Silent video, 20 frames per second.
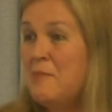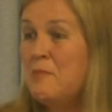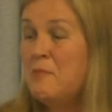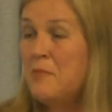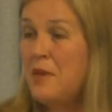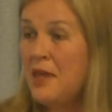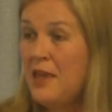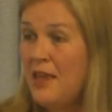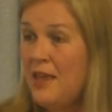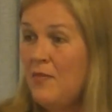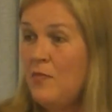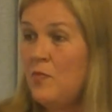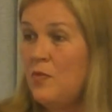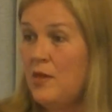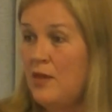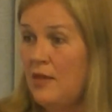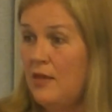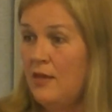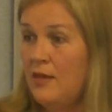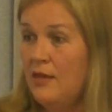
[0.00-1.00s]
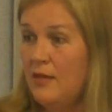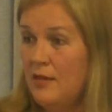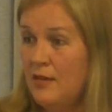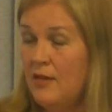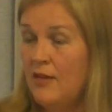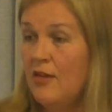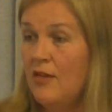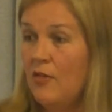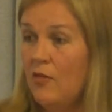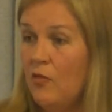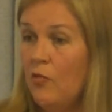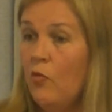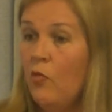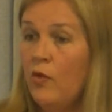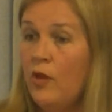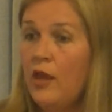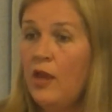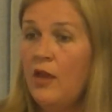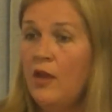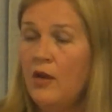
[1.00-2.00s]
Maybe
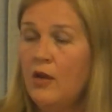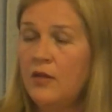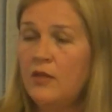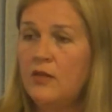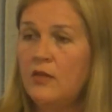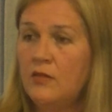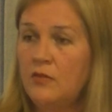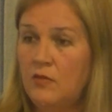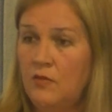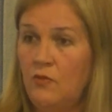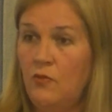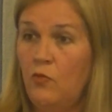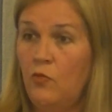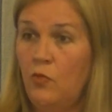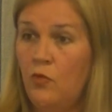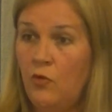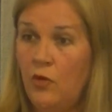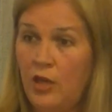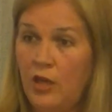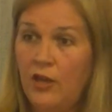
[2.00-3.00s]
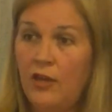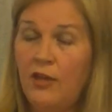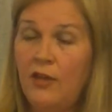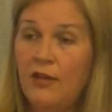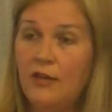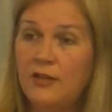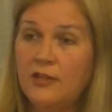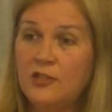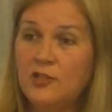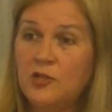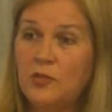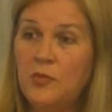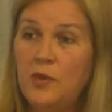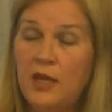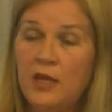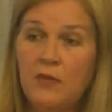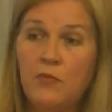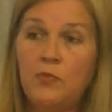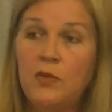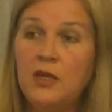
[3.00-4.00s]
we are here to
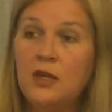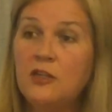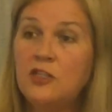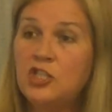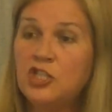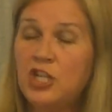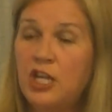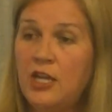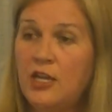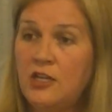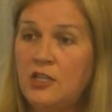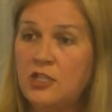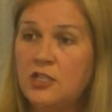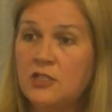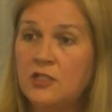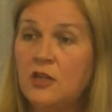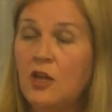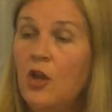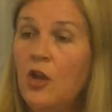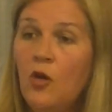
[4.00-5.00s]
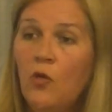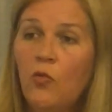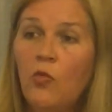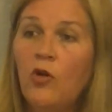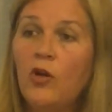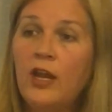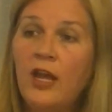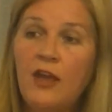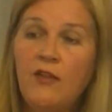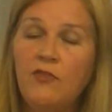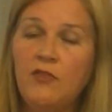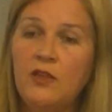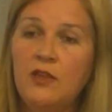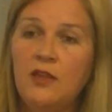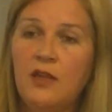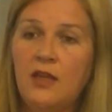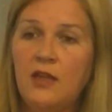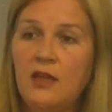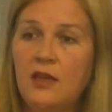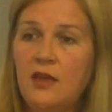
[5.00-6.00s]
make big changes, whatever
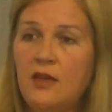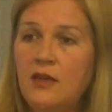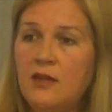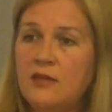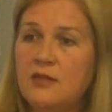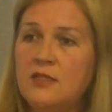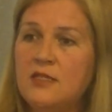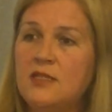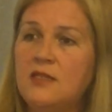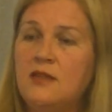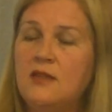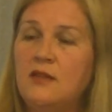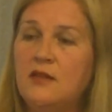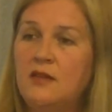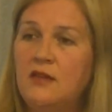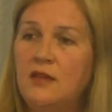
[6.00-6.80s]
that is.